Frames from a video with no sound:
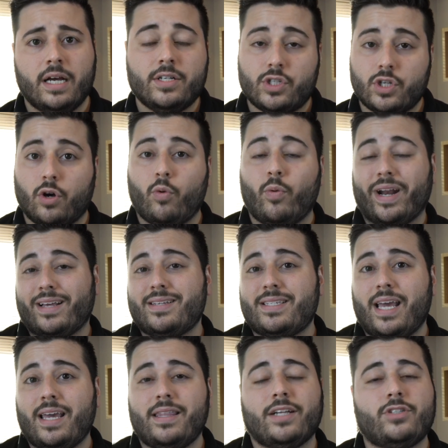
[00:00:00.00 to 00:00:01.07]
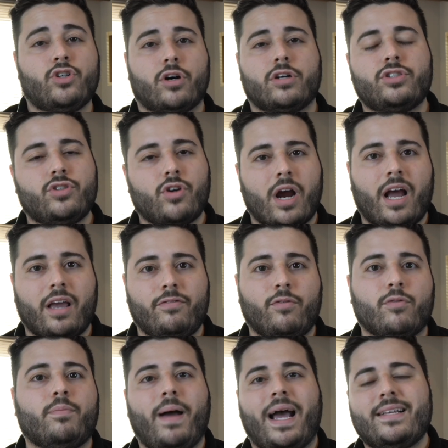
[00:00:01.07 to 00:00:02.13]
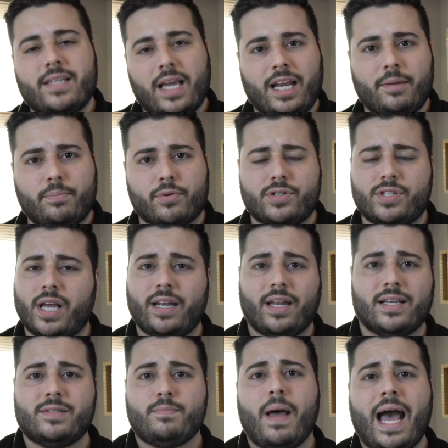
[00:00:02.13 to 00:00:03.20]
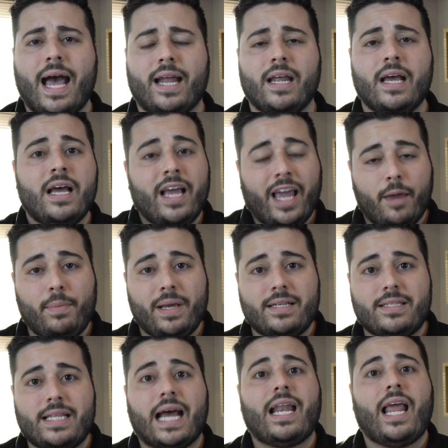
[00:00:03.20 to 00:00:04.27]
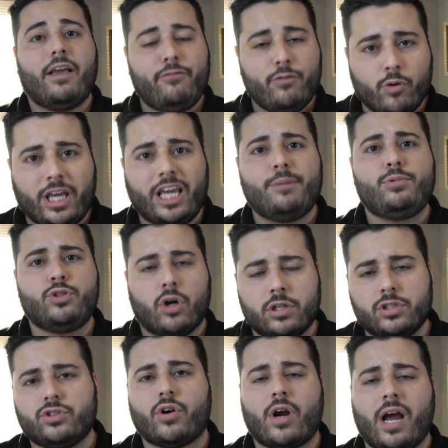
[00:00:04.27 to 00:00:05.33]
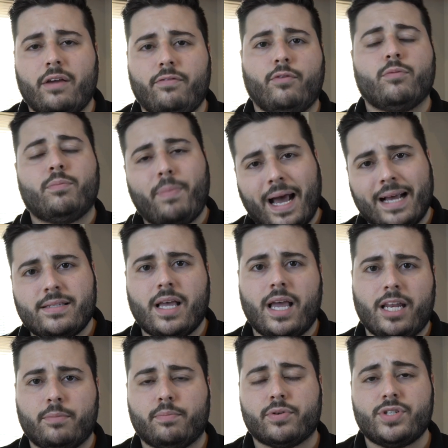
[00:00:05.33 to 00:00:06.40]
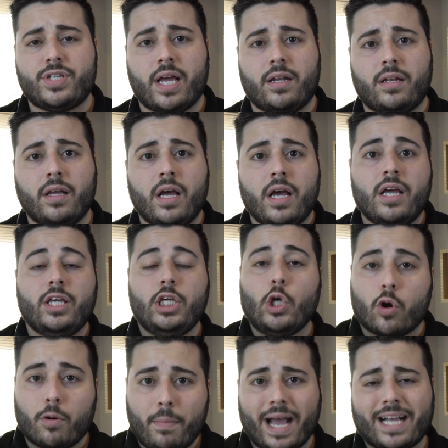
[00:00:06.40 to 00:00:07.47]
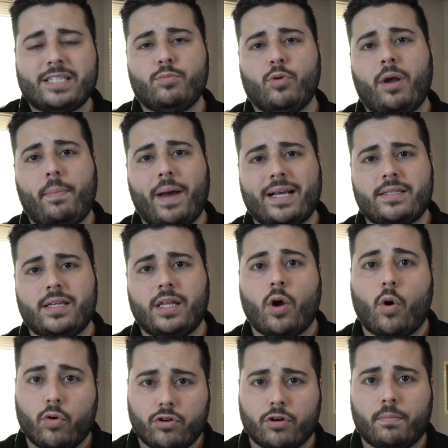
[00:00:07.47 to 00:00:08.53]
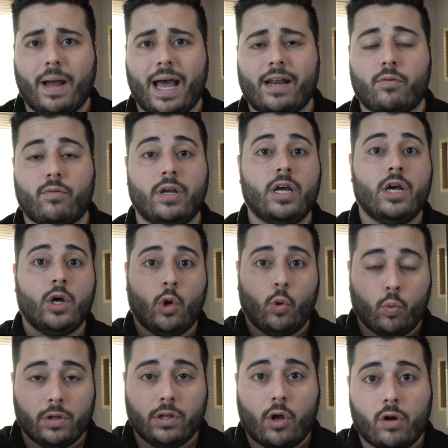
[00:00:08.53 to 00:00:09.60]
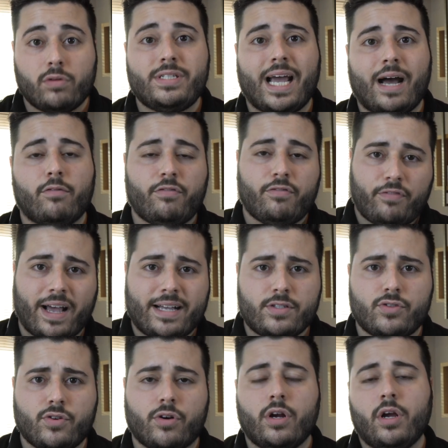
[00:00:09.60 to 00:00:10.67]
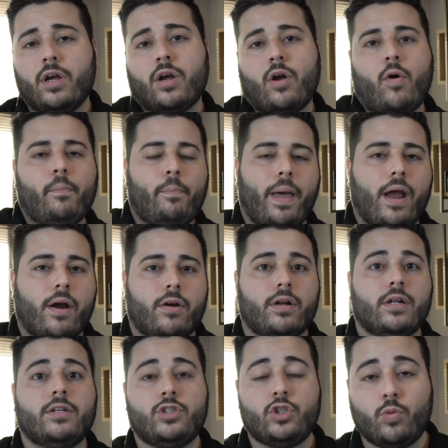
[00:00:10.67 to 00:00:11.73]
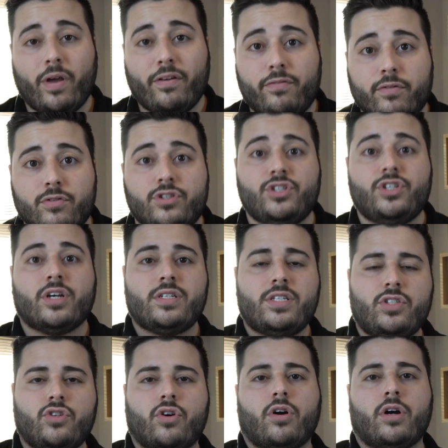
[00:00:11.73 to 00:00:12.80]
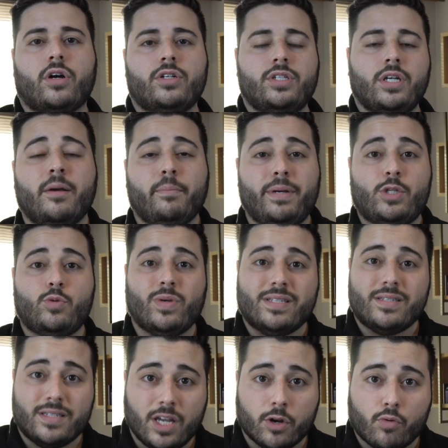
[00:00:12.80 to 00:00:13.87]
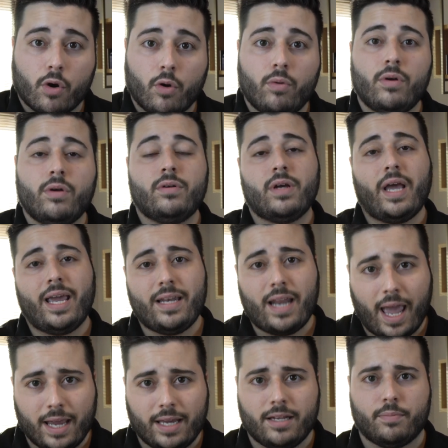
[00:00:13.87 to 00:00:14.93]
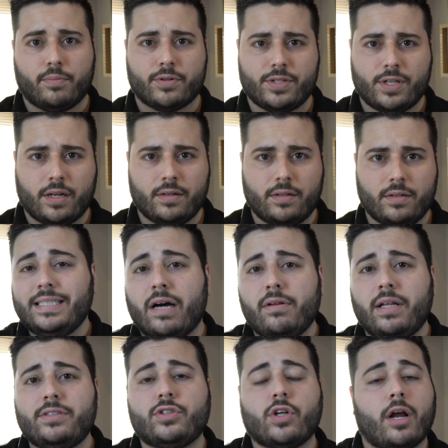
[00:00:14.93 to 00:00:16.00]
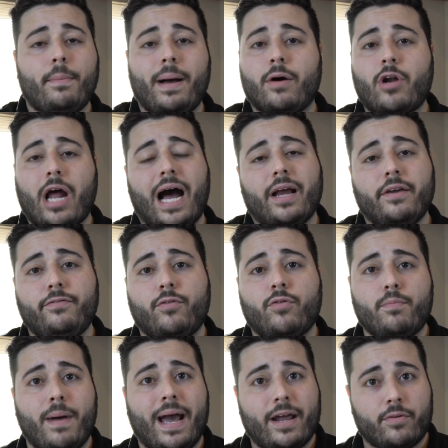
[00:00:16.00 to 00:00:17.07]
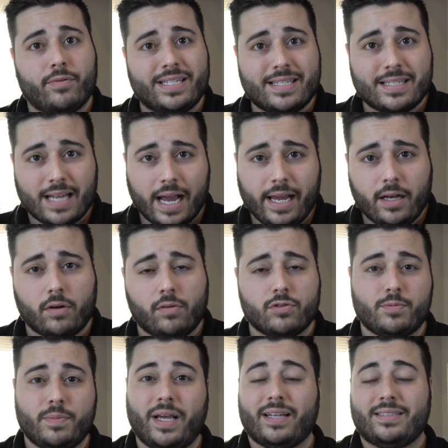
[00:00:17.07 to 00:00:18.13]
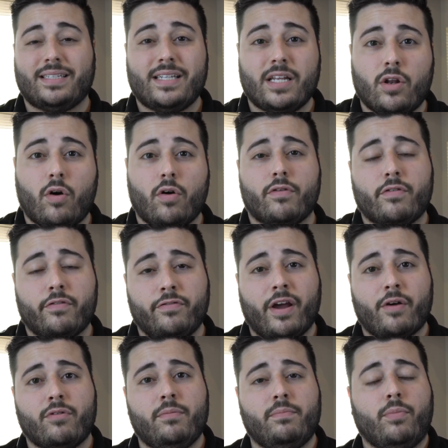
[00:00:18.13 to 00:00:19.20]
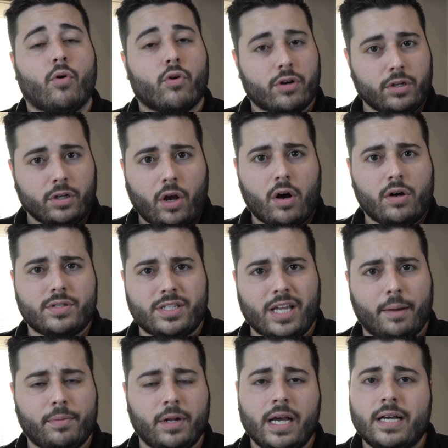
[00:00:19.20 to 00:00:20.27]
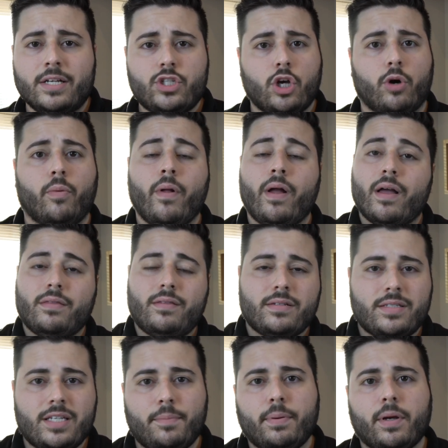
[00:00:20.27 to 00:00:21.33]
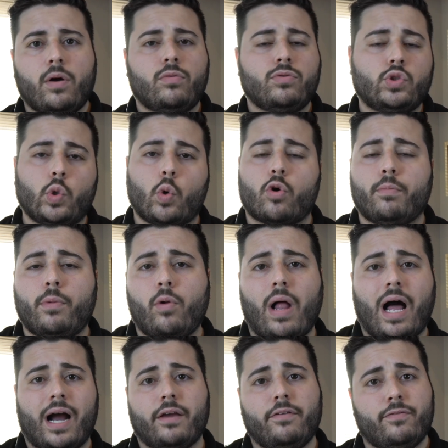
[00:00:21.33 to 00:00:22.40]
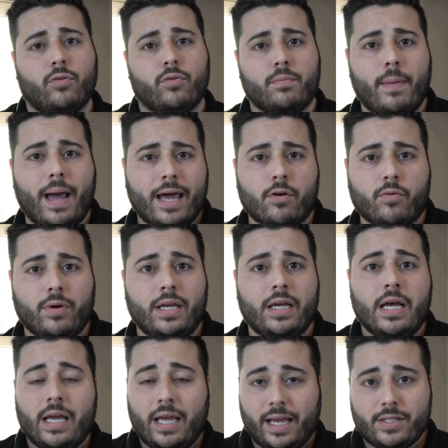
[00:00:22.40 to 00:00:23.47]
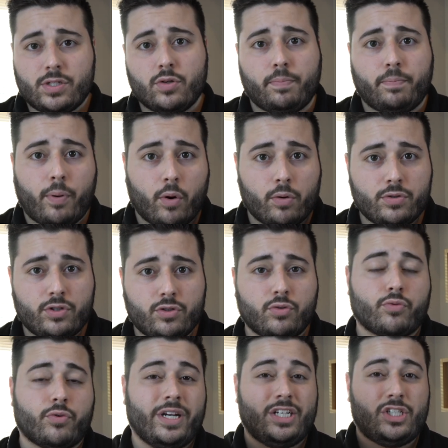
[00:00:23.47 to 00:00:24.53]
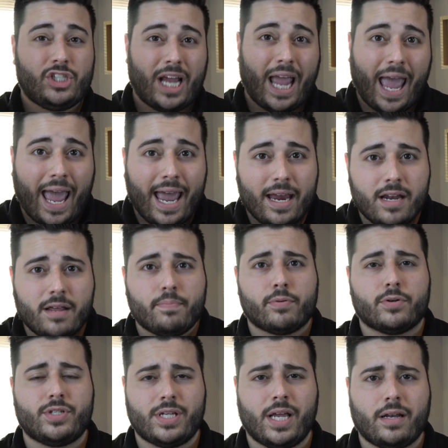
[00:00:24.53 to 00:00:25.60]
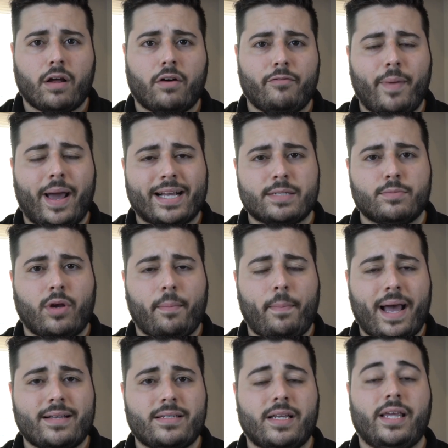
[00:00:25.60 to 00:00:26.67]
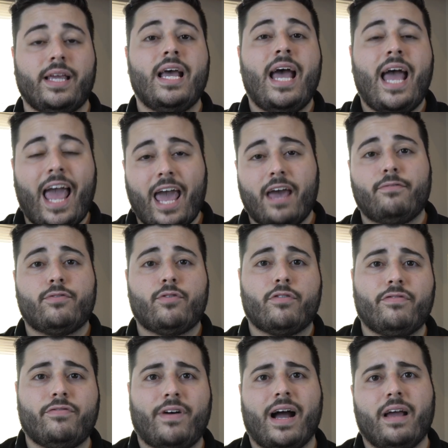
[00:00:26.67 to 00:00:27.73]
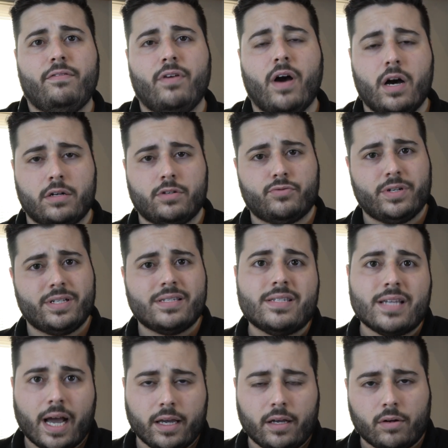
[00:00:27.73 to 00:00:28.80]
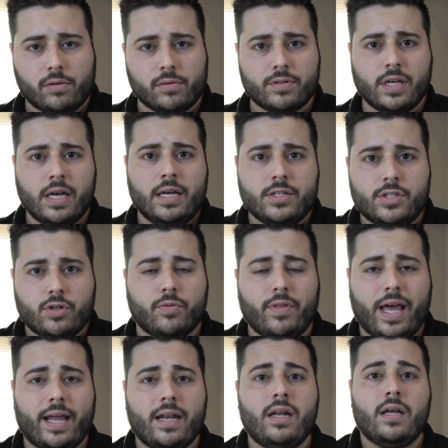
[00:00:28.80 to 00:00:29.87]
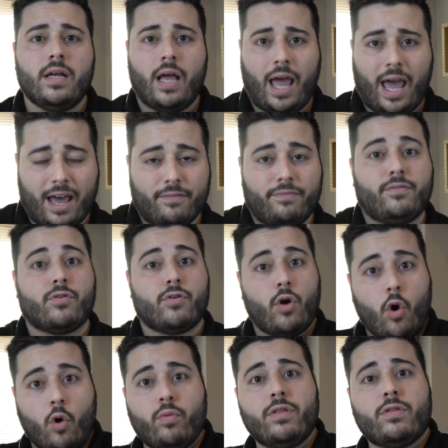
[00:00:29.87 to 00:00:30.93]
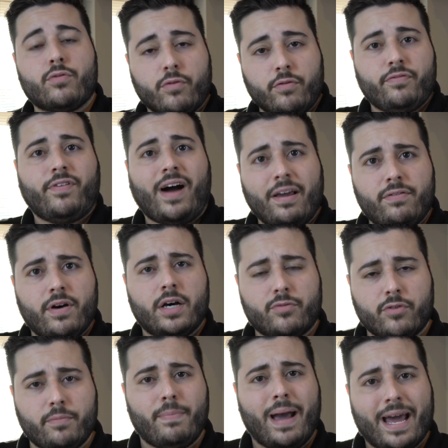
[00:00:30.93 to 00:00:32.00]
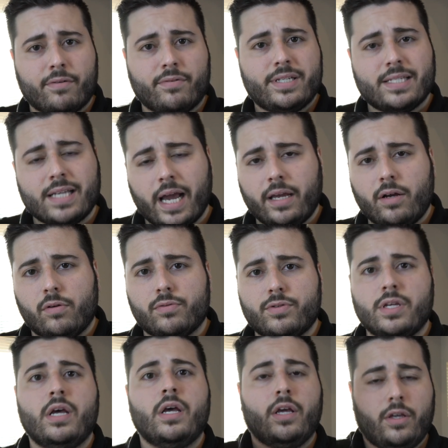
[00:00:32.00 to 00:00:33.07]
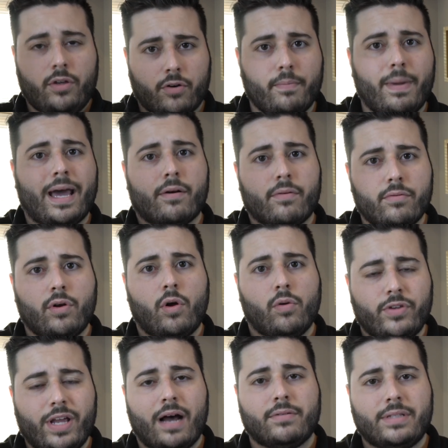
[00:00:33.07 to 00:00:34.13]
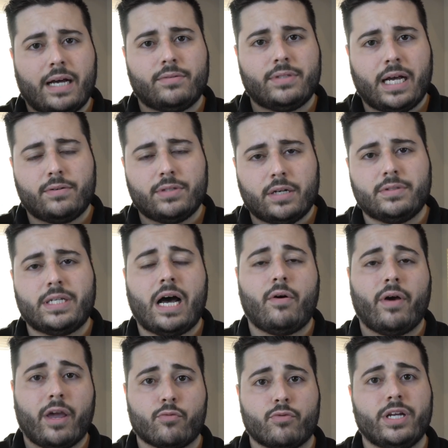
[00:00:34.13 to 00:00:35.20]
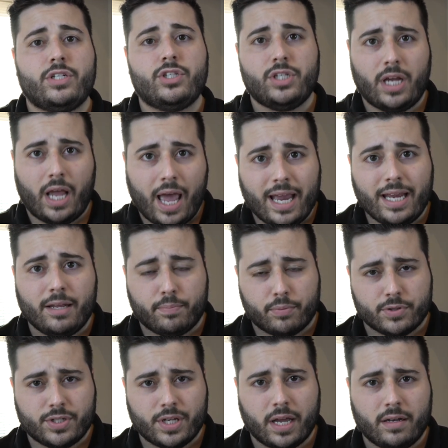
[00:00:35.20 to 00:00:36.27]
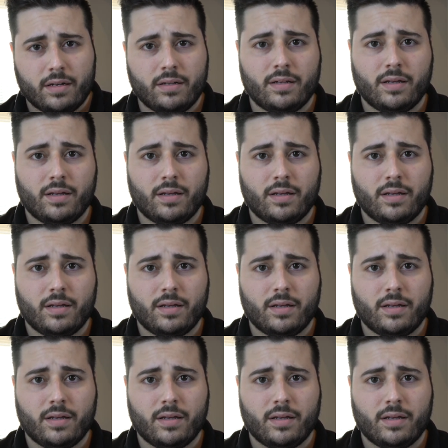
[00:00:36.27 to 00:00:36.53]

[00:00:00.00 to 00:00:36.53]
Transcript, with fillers: So when I say that charging your iPhone past 80% is bad, it means that if you keep charging your iPhone past 80%, your maximum capacity on your battery will go down faster compared to if you just charge between 0 and 80%. Now let's talk about iPhone battery cycles because it's another very important concept. So the typical normal iPhone battery is supposed to reach 80% of maximum capacity after 500 cycles. So then after going through 500 battery cycles, your battery will go down, down, down, down, down and reach 80%.